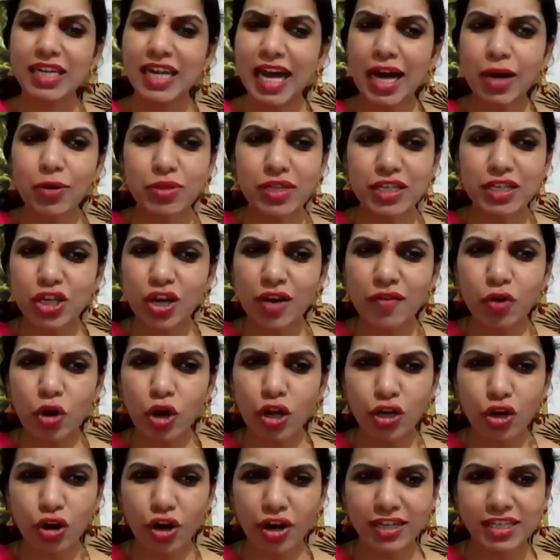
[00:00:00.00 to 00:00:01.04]
now that you have
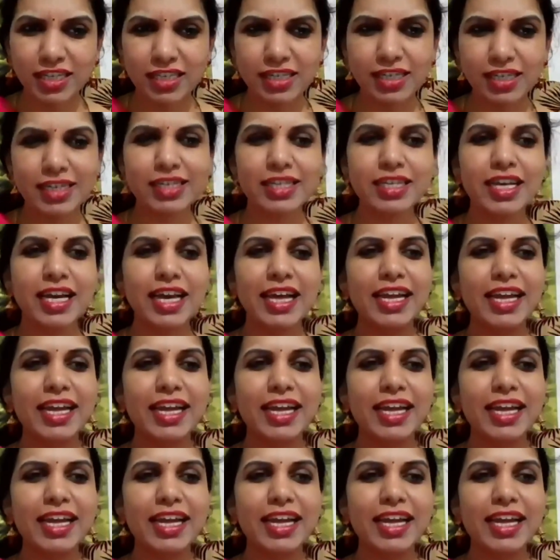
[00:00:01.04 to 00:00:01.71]
all got it,